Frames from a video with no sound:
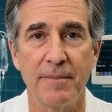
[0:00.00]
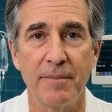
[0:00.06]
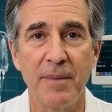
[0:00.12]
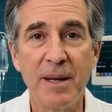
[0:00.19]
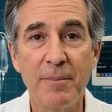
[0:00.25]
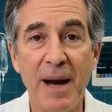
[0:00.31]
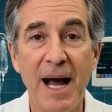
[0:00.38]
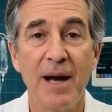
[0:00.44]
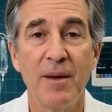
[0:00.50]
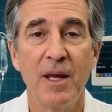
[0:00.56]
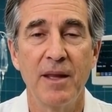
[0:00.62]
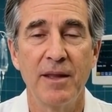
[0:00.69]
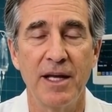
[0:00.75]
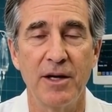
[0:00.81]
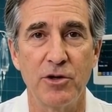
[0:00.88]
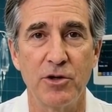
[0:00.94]
My
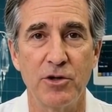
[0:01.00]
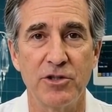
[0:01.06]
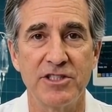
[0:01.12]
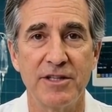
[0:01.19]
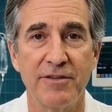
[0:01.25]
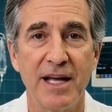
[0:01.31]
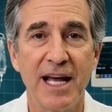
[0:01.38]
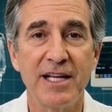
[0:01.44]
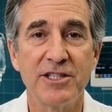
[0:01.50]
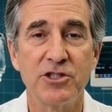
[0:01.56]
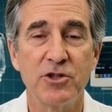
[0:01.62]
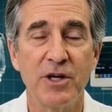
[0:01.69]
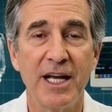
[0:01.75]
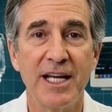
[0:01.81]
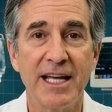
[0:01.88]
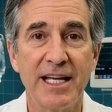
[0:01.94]
background includes advanced
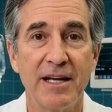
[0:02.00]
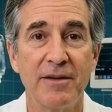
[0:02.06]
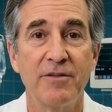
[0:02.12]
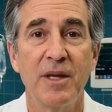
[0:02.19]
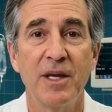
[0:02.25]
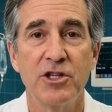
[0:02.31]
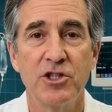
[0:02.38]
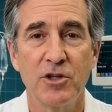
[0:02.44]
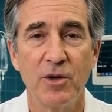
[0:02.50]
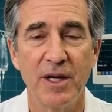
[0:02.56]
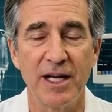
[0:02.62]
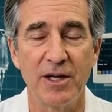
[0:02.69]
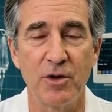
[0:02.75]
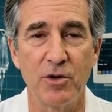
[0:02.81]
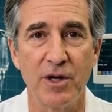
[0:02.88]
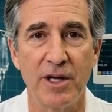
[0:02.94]
training in functional
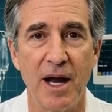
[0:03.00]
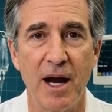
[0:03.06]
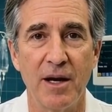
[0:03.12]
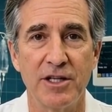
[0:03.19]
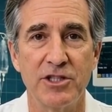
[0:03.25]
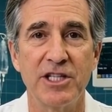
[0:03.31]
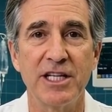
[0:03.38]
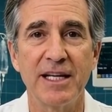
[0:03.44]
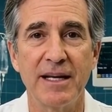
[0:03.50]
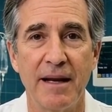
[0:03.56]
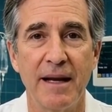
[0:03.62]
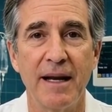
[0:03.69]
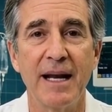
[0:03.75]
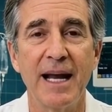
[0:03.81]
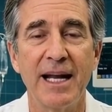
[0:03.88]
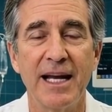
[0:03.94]
endocrinology
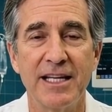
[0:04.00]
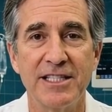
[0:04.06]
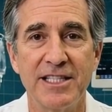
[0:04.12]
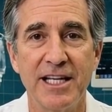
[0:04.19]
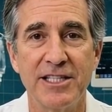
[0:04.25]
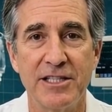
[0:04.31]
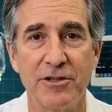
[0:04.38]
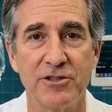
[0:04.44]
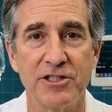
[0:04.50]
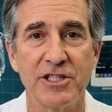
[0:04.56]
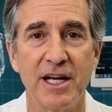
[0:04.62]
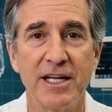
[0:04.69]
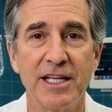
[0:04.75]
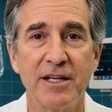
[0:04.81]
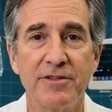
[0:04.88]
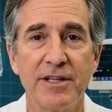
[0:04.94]
and extensive
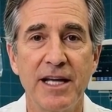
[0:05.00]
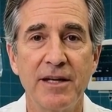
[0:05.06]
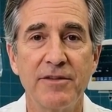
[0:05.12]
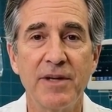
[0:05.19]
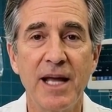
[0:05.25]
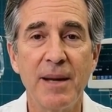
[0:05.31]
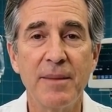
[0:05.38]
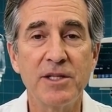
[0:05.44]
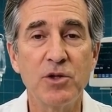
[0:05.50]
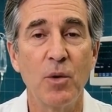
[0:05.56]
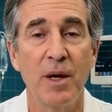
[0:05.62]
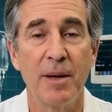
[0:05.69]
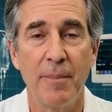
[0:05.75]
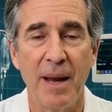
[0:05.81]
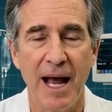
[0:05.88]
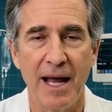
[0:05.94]
study of the
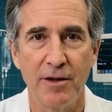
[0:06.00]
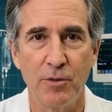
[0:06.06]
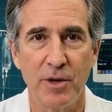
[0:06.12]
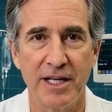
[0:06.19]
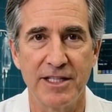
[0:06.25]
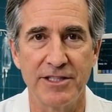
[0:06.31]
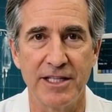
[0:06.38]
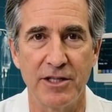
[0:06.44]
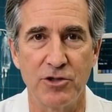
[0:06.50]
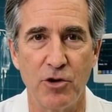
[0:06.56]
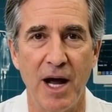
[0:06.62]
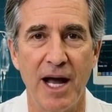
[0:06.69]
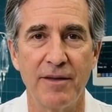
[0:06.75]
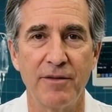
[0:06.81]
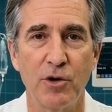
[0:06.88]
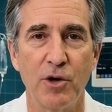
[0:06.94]
inflammatory pathways that
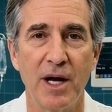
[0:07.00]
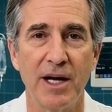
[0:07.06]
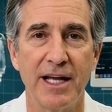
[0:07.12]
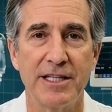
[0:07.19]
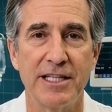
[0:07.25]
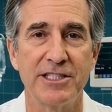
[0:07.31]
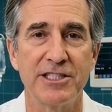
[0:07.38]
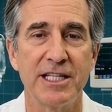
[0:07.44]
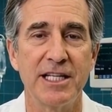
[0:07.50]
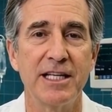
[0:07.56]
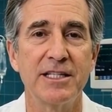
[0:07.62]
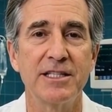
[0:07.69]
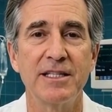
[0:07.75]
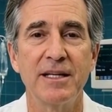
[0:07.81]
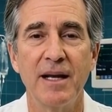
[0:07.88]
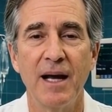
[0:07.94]
drive chronic
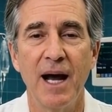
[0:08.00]
disease.